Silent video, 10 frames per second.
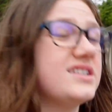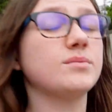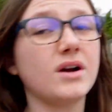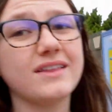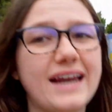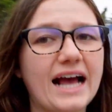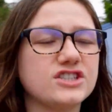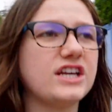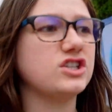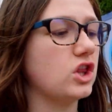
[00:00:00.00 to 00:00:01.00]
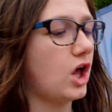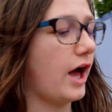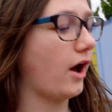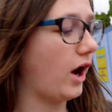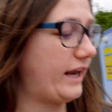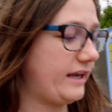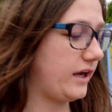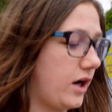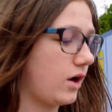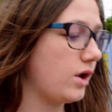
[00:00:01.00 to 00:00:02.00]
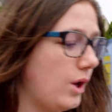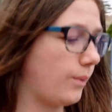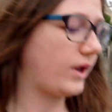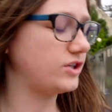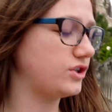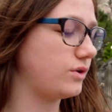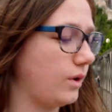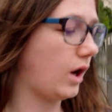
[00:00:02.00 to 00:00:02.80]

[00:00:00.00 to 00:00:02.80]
Tomorrowland actually has a lot on here. We could do